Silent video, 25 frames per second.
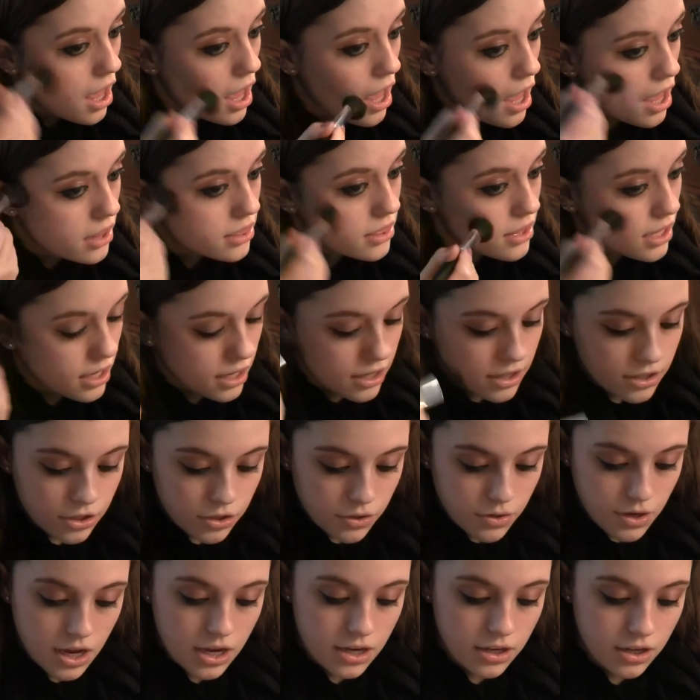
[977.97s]
and then
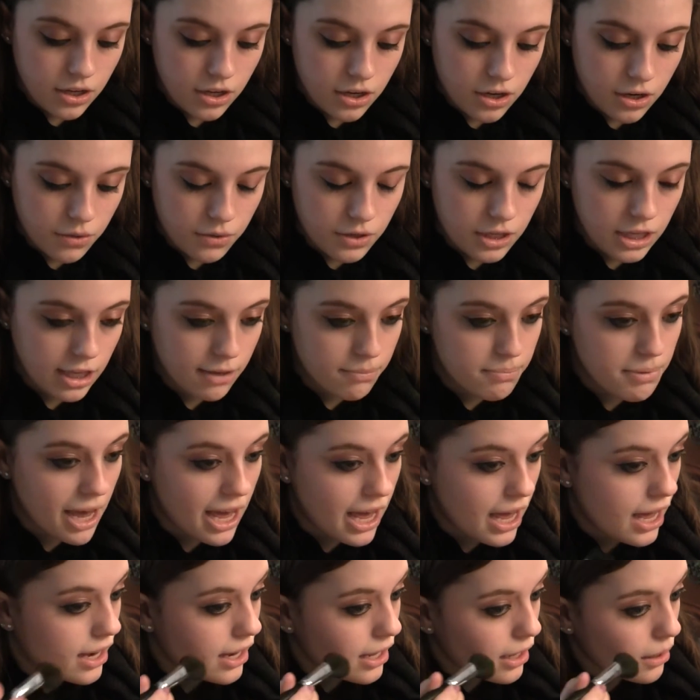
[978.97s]
you can, keep
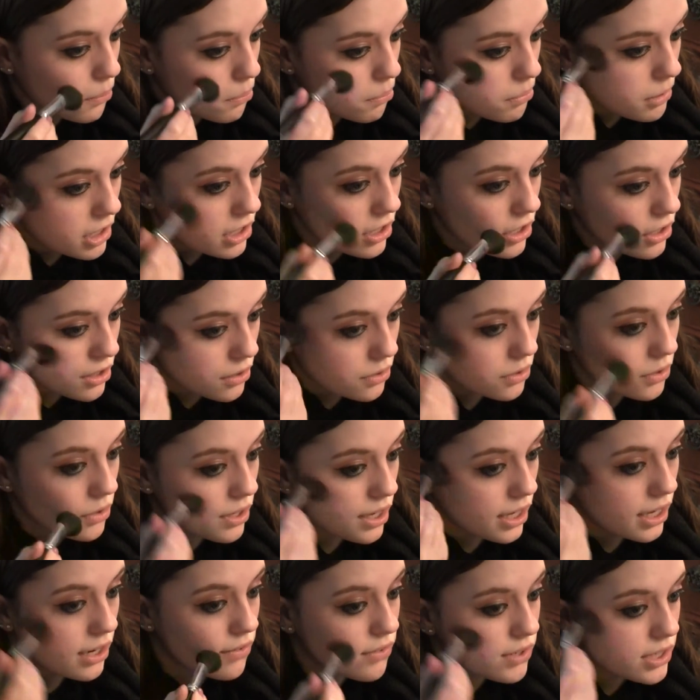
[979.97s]
adding, but you
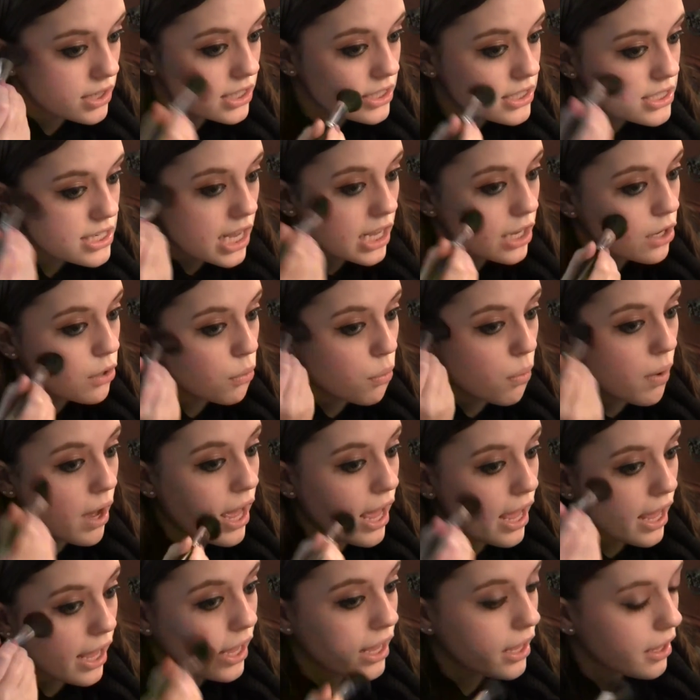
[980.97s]
can't really take
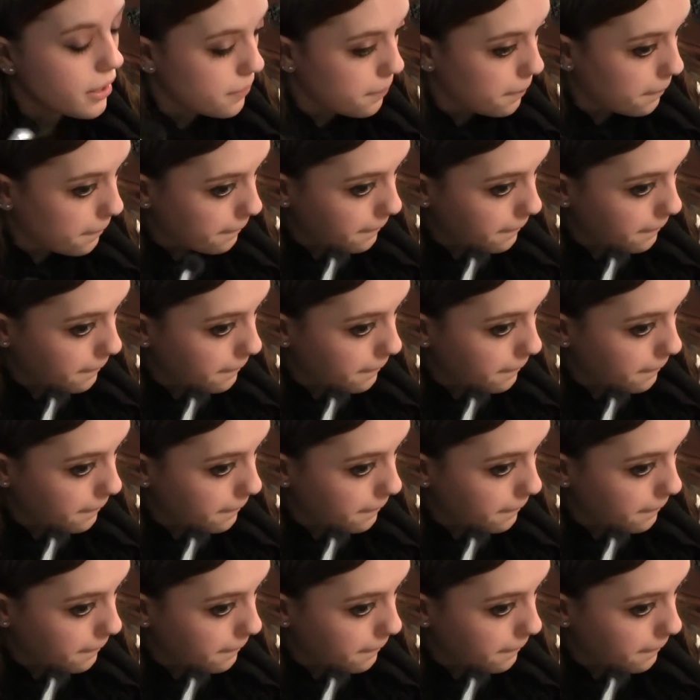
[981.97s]
away.